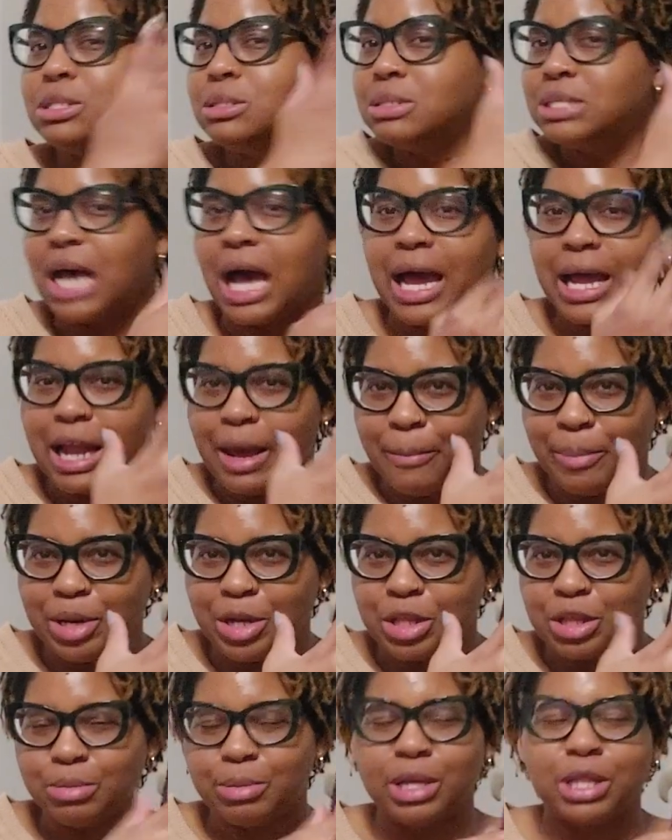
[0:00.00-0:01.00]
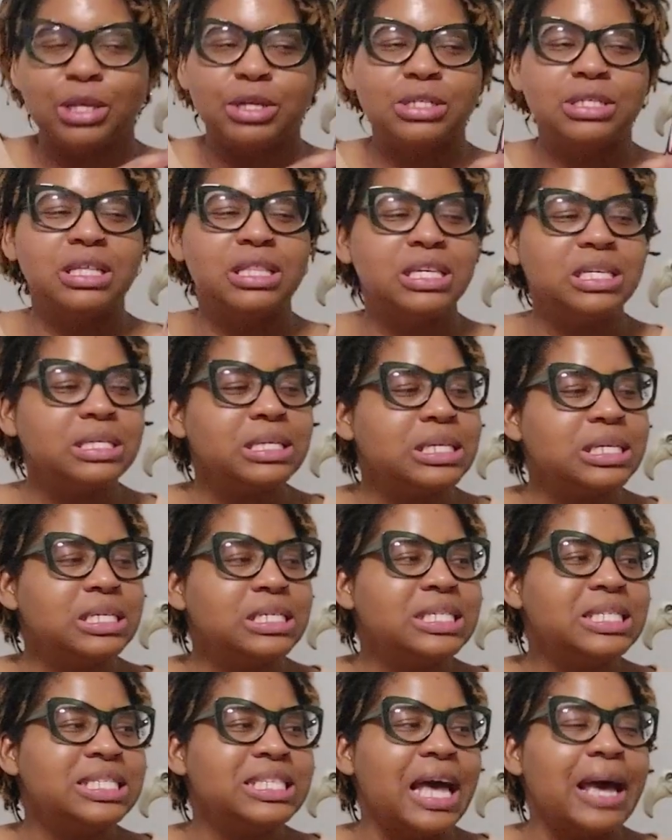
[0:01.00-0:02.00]
tied up in a thriller. So this
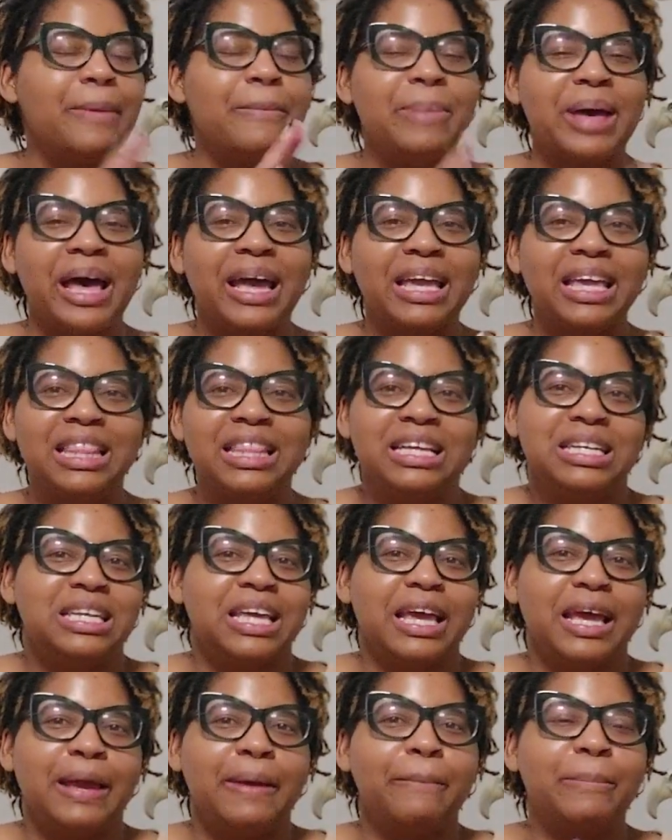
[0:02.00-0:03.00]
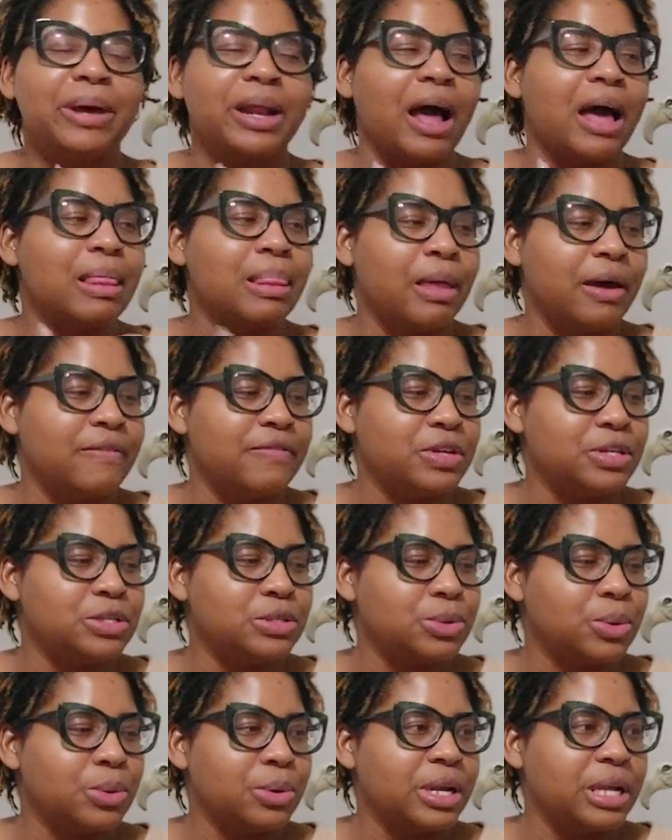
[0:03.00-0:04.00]
is set back in the day, but I love the
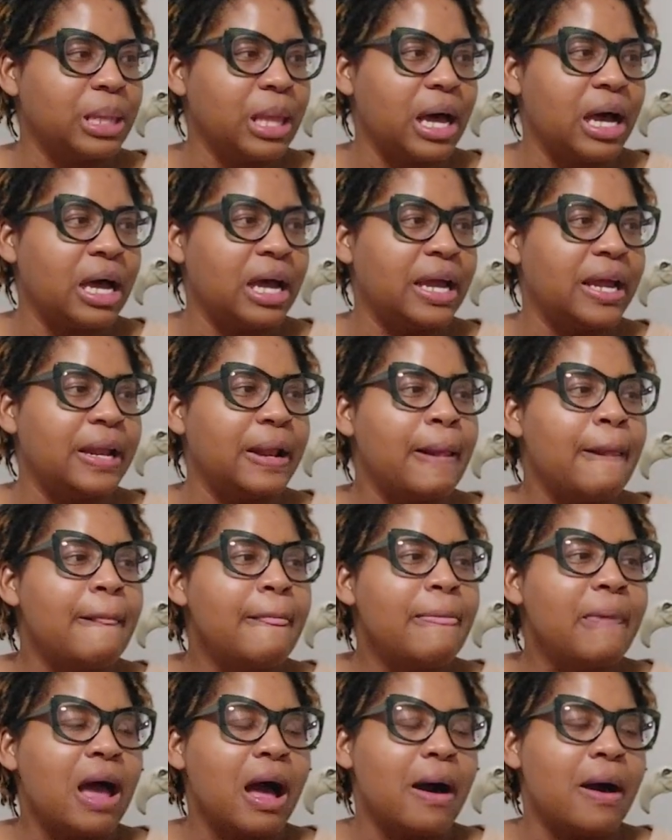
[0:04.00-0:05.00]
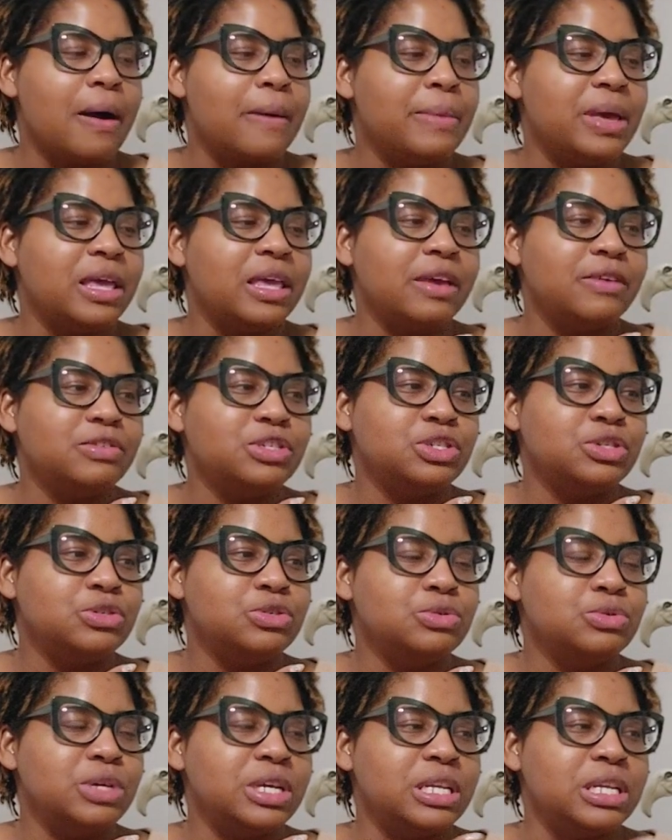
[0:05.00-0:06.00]
storyline. It gives
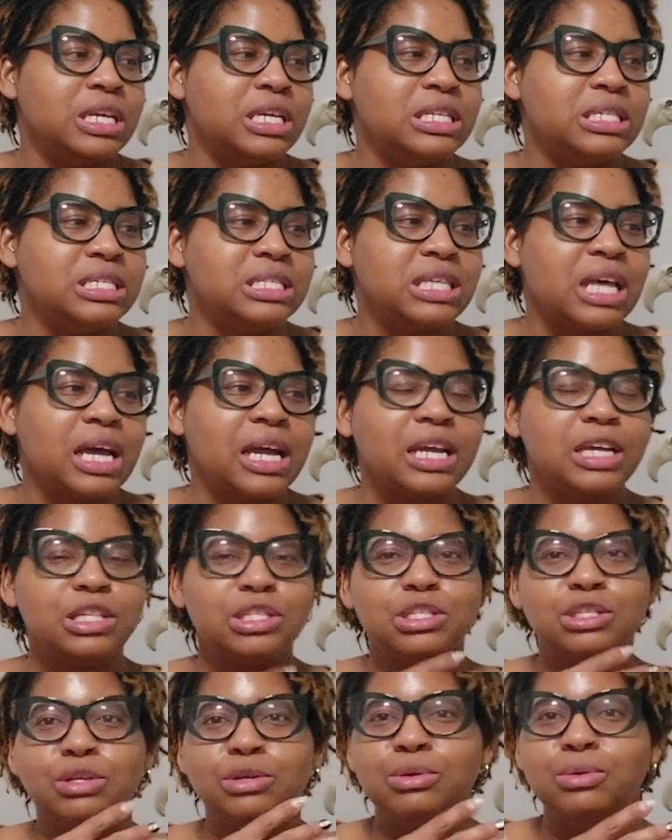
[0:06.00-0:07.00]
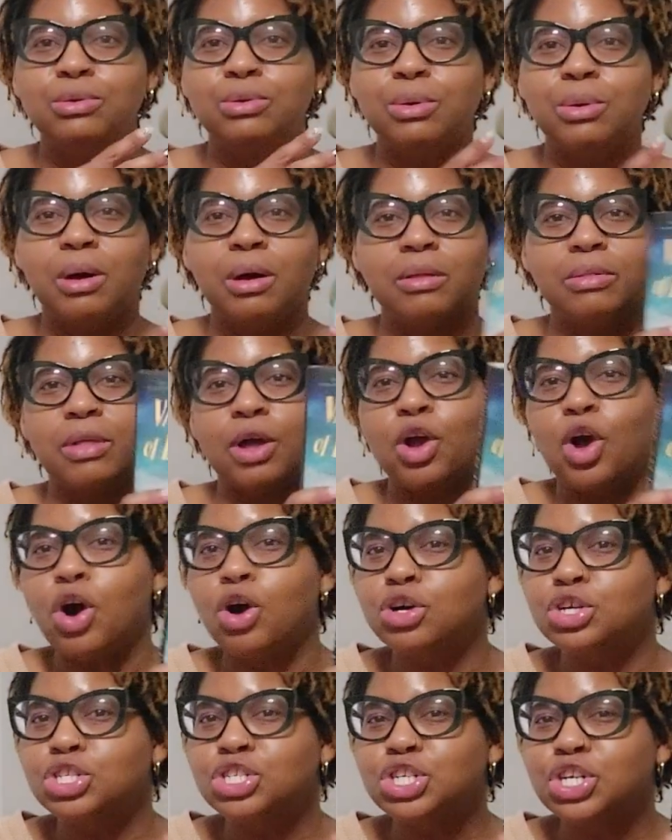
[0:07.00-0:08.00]
you an insight to the
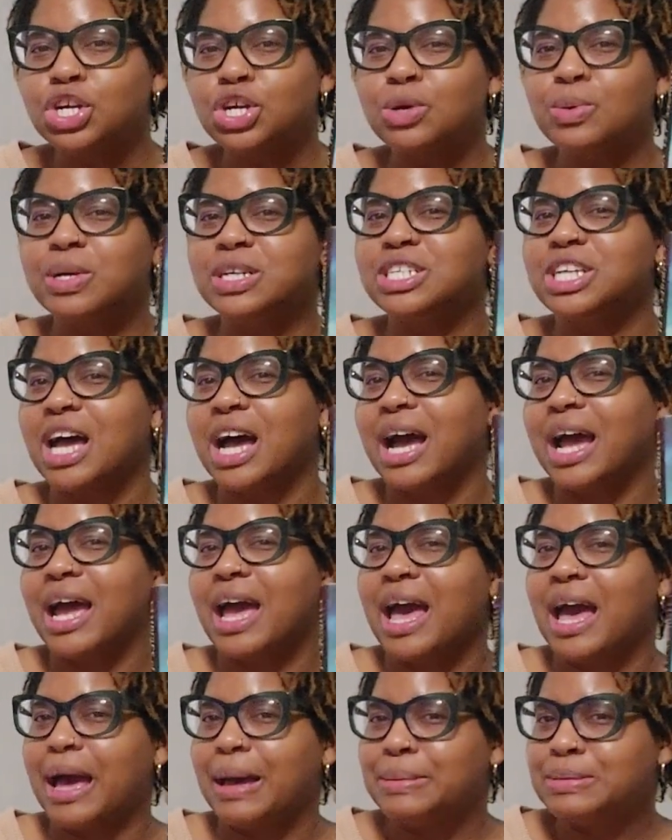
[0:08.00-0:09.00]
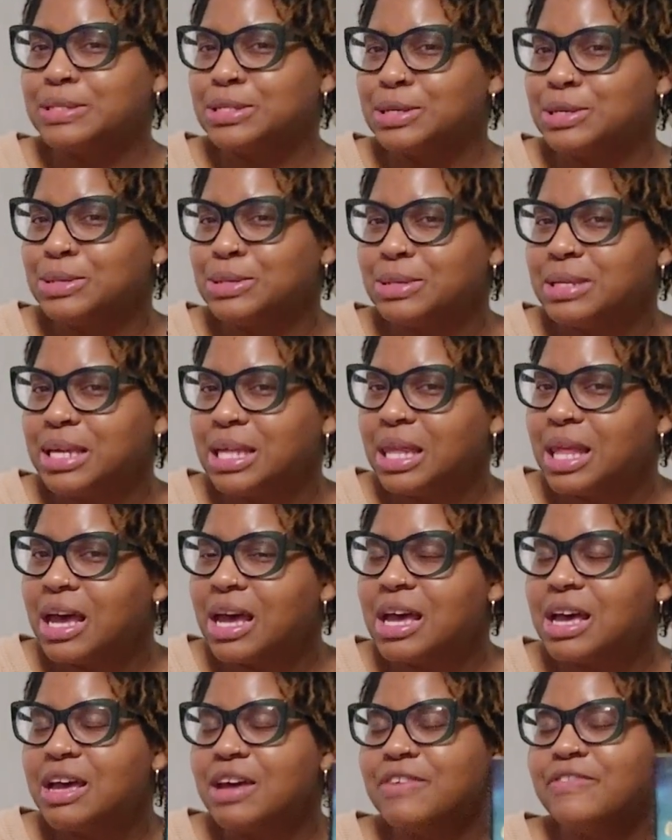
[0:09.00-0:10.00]
culture, which I absolutely
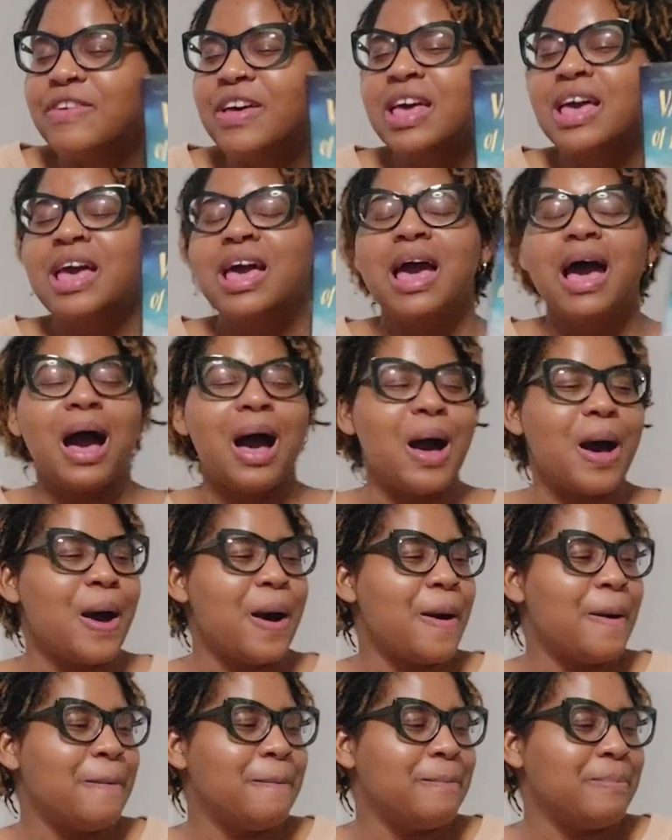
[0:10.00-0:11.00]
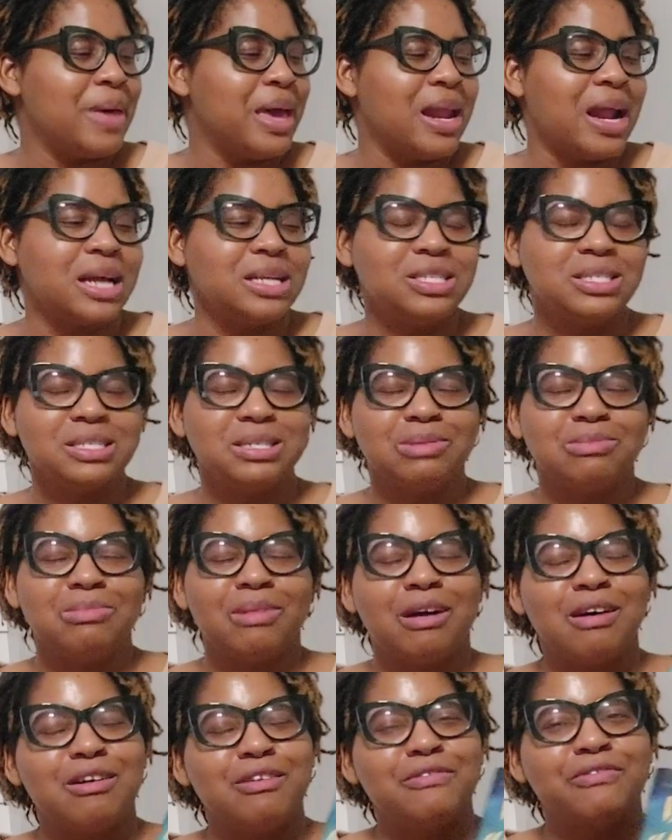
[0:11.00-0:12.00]
love. And I just
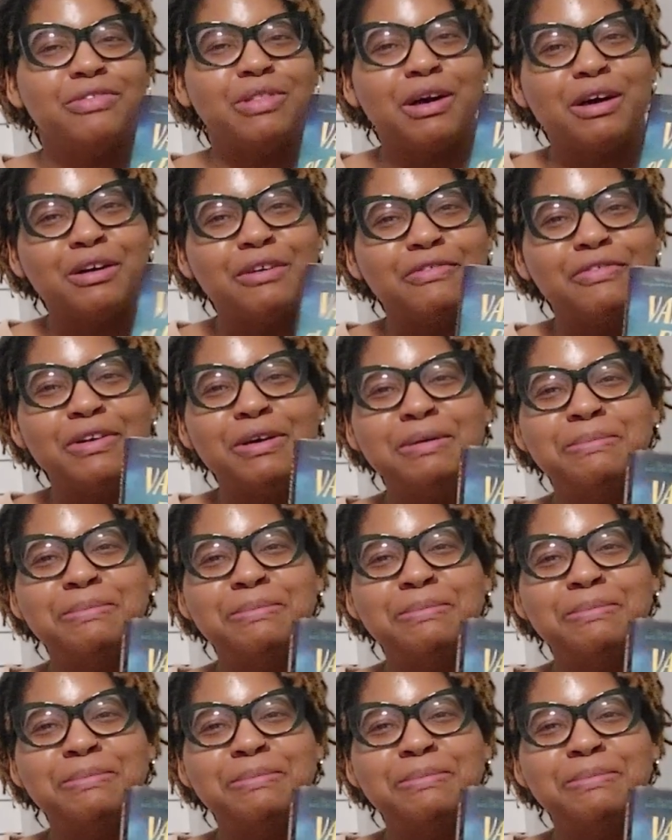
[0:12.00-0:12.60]
love